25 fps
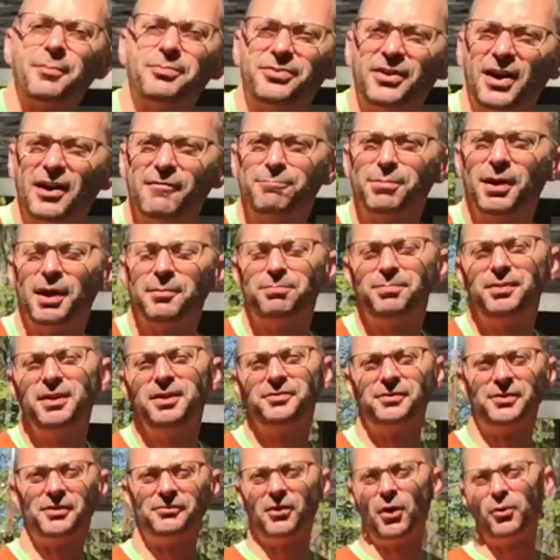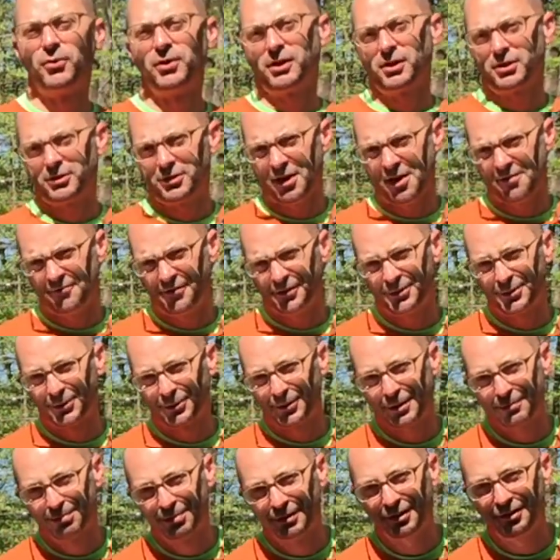top 5 pet peeves of owning a Crown
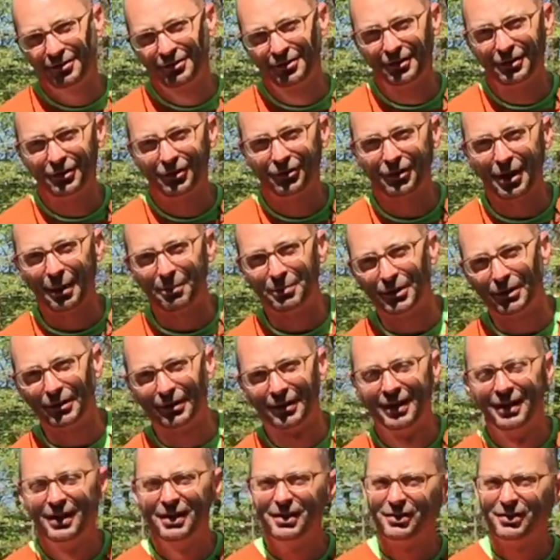Victoria Police Interceptor.